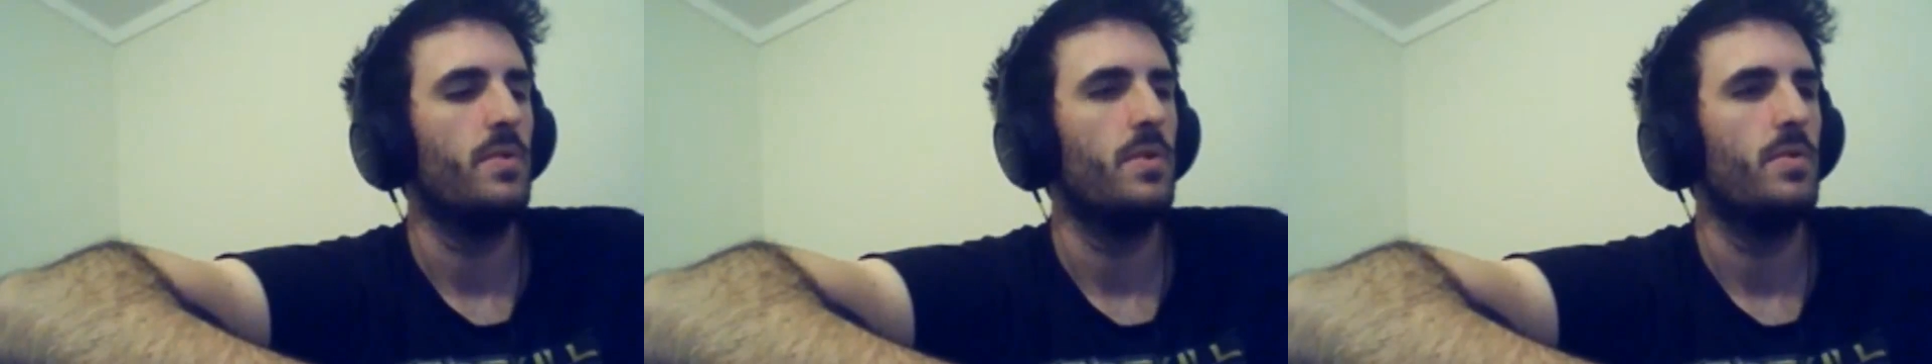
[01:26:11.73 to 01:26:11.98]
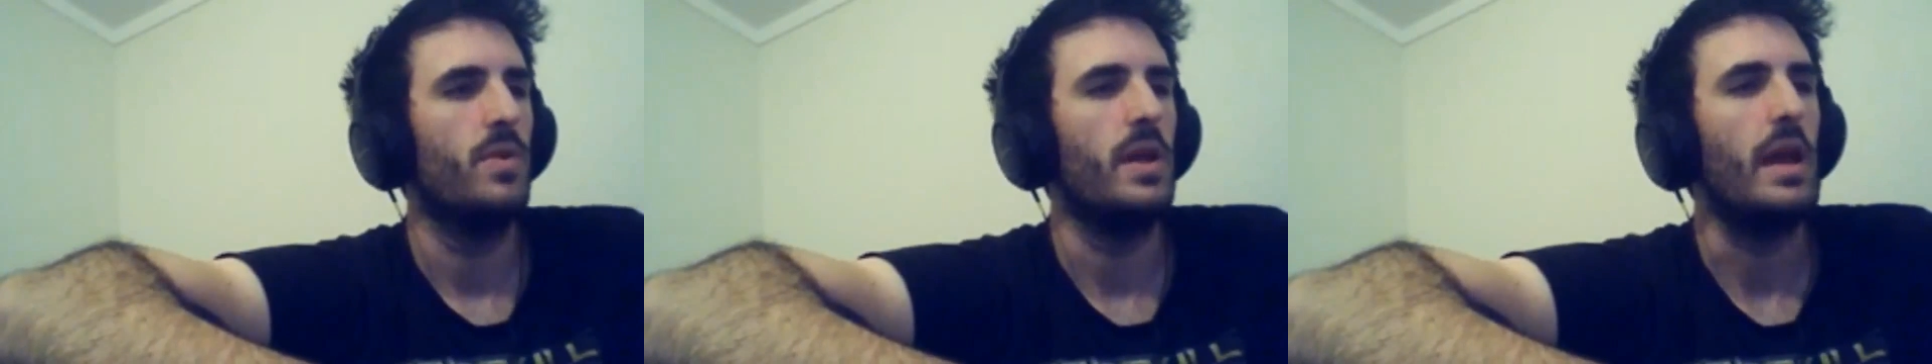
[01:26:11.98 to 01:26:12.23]

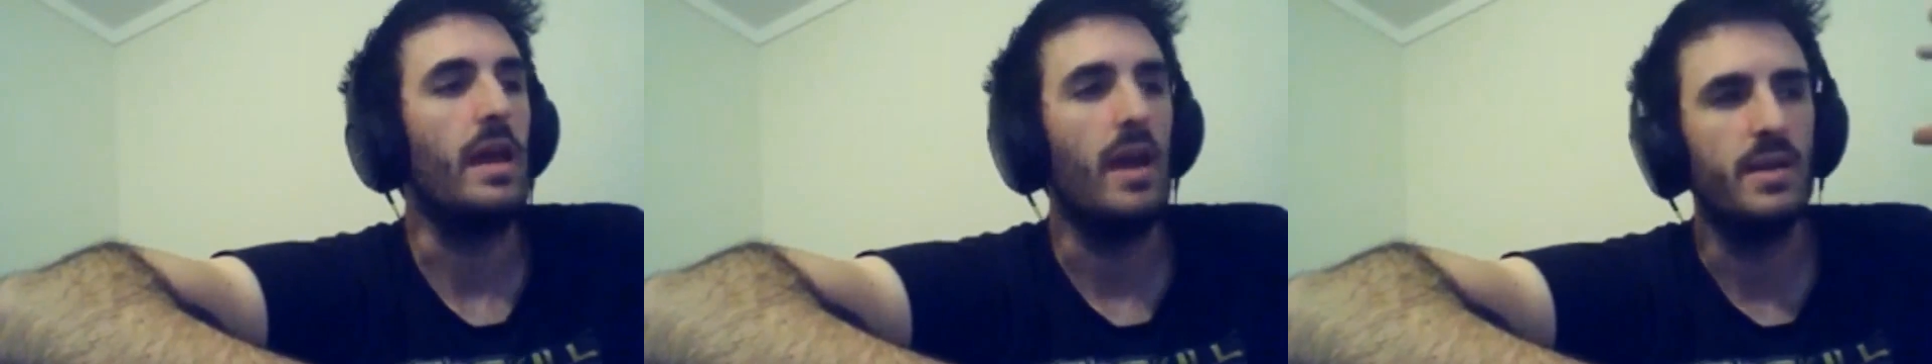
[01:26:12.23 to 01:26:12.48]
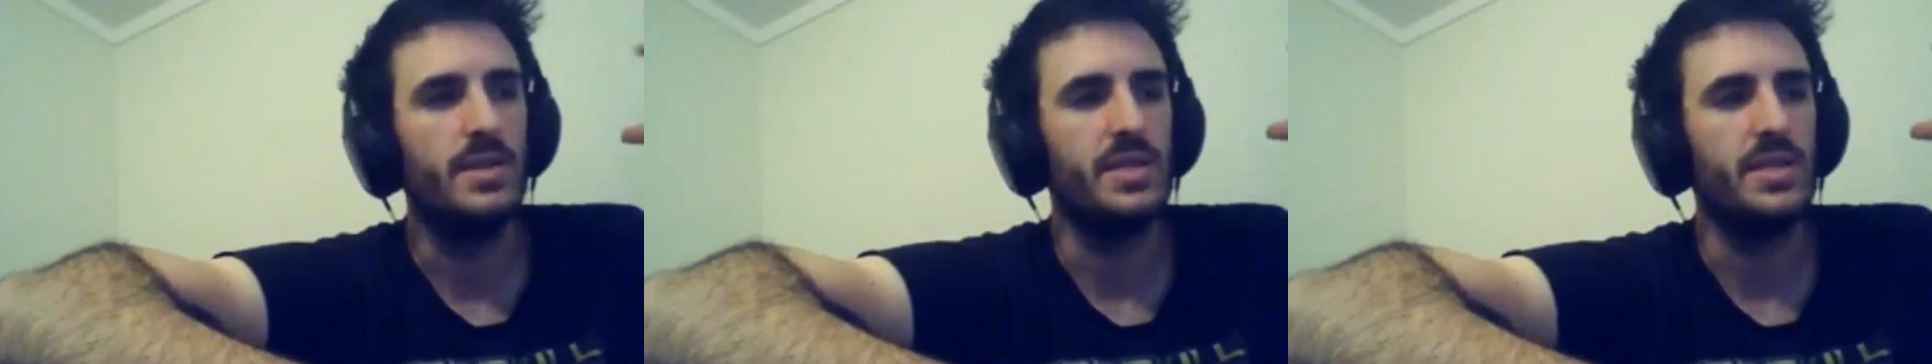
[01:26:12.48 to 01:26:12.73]
Well, he
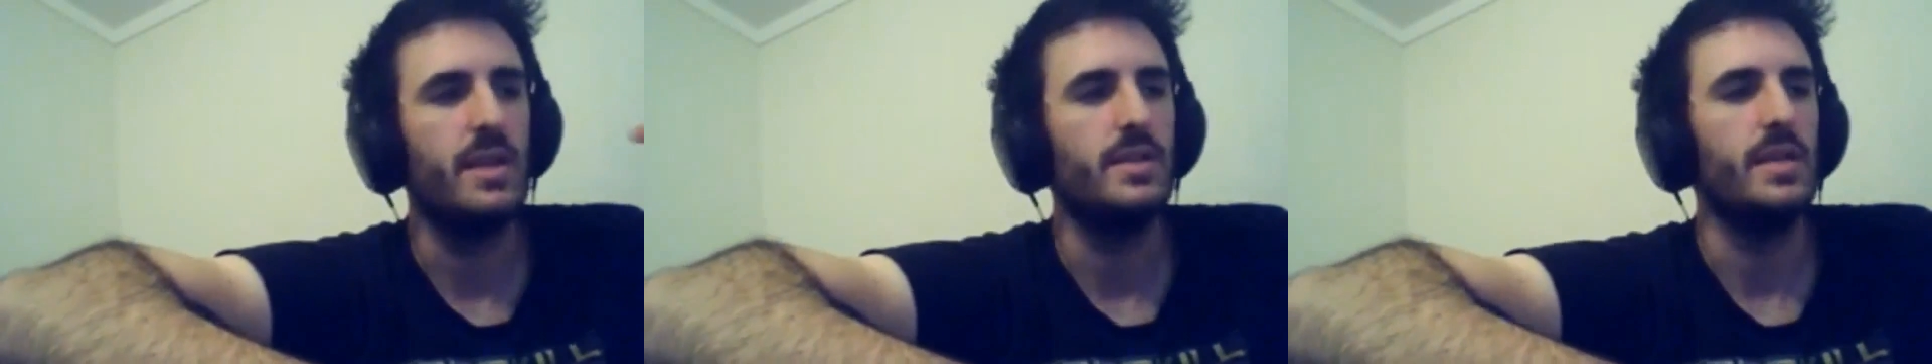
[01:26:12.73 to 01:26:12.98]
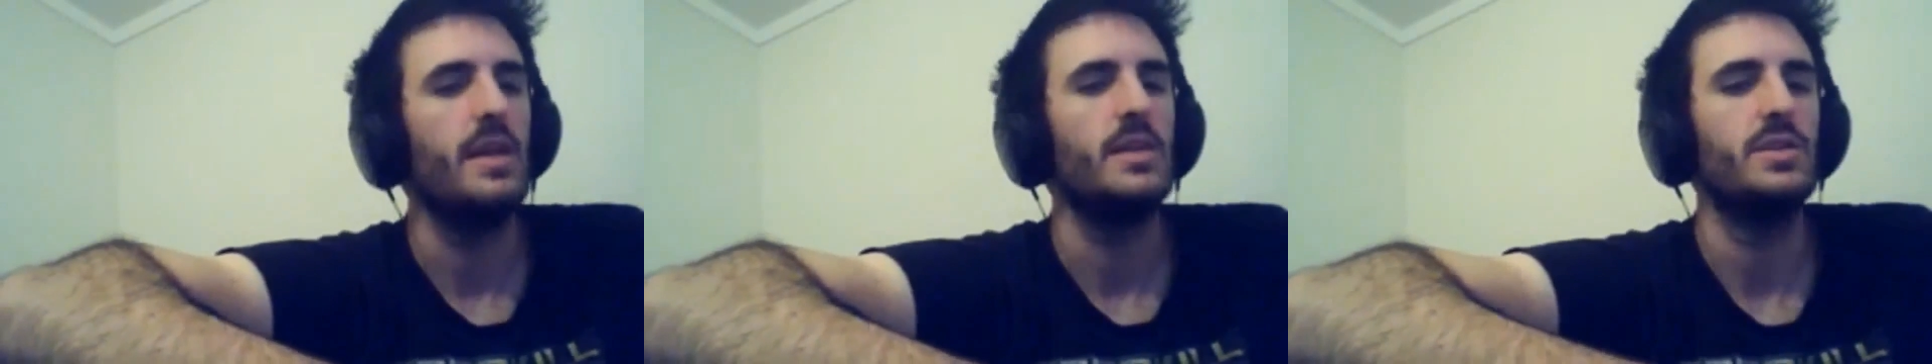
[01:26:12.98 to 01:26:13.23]
understands it.
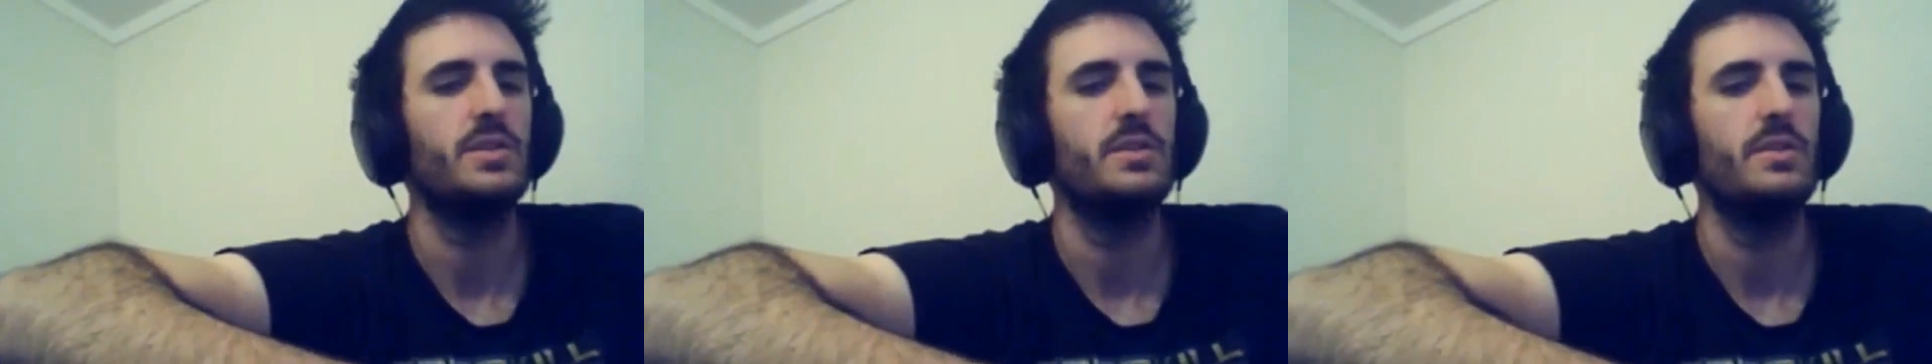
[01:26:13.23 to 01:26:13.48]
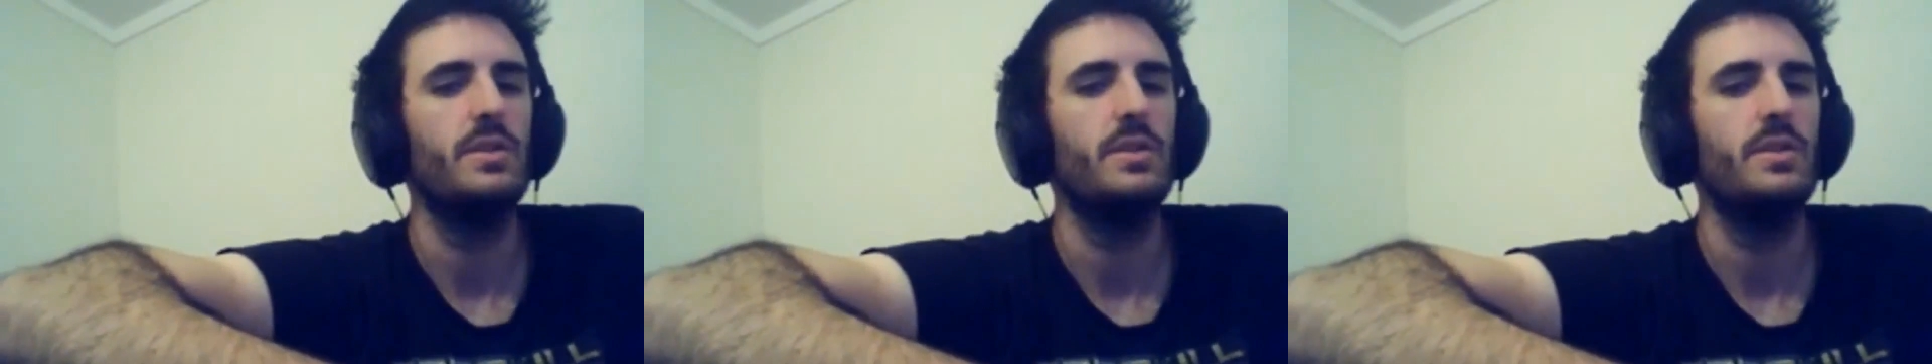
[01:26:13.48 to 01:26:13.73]
He just
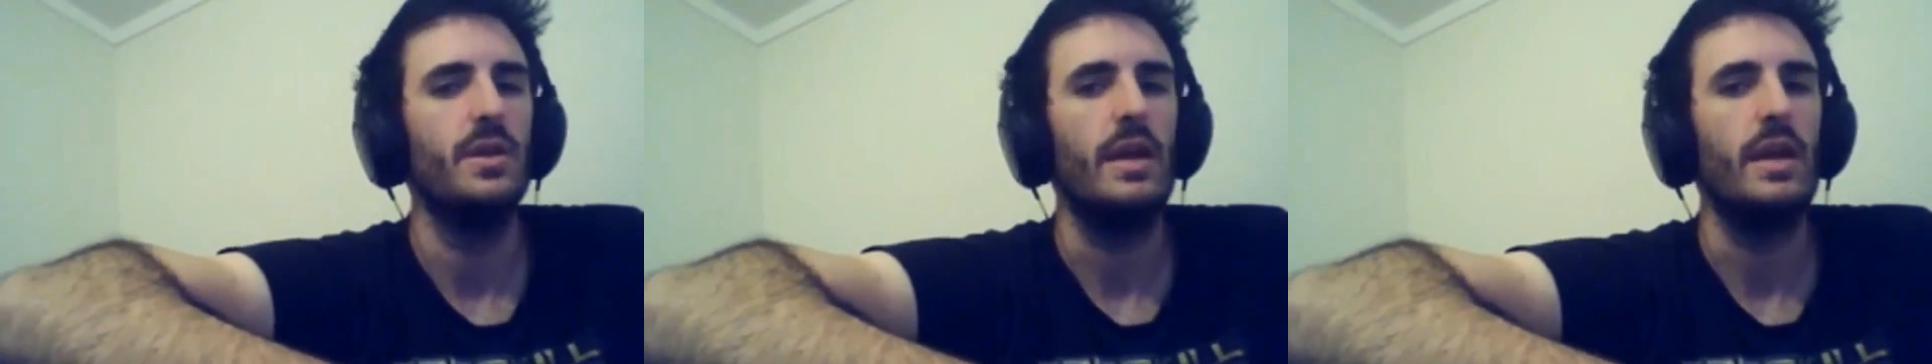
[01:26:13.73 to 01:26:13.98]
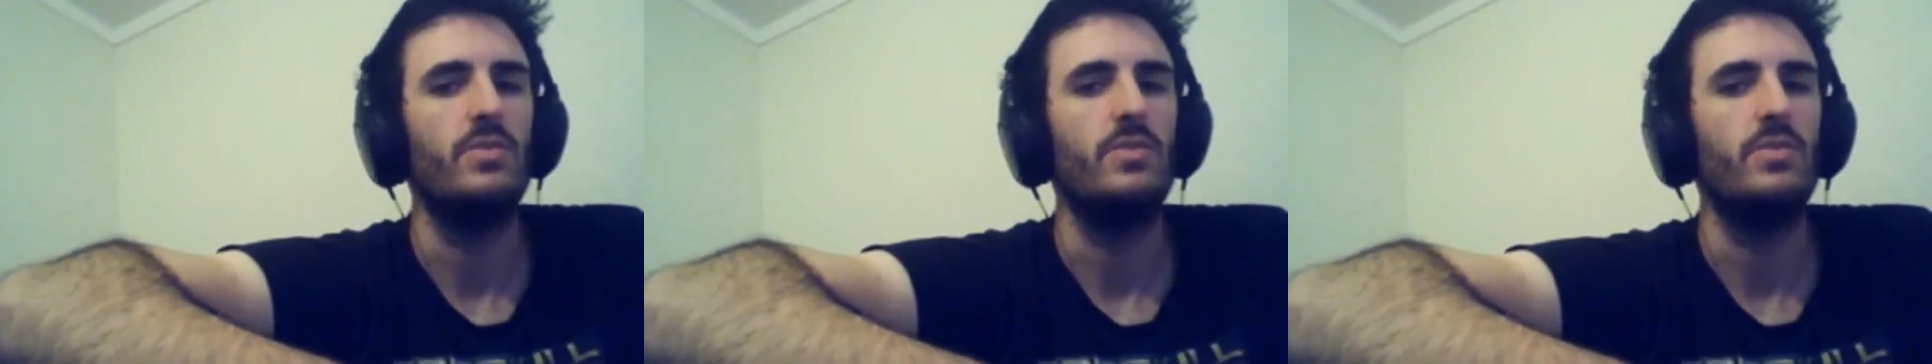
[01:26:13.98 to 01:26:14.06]
he